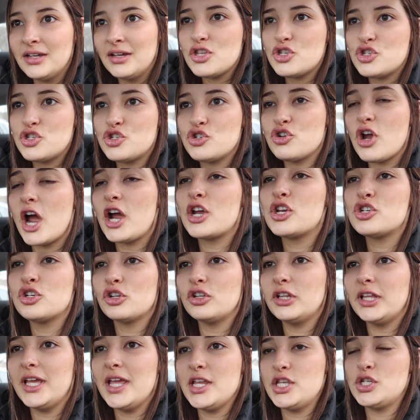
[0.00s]

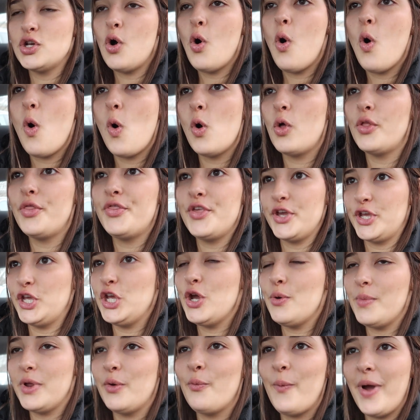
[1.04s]
structurally to hold the
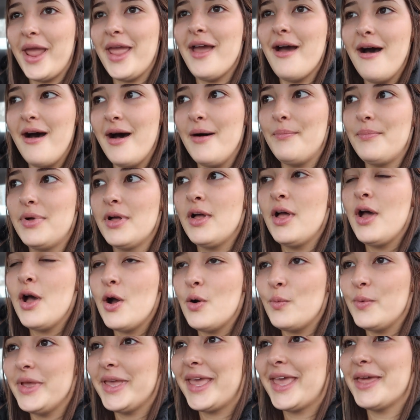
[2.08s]
human weight up.
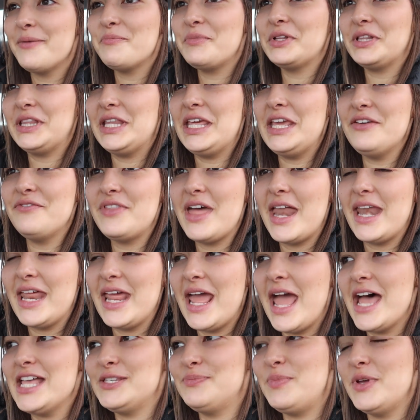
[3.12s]
We can believe that it
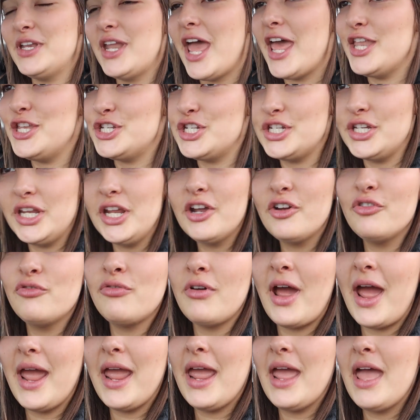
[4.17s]
has been engineered
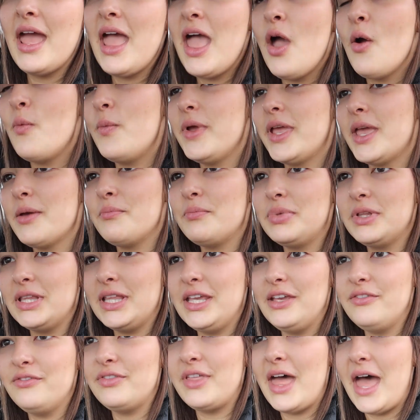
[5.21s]
right. We can
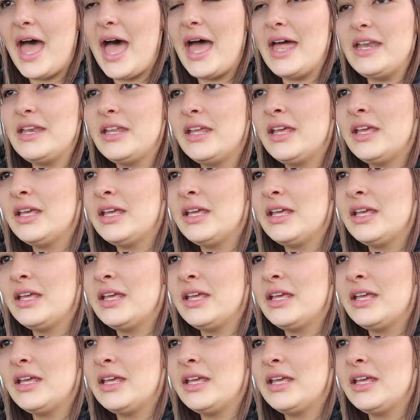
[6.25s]
believe that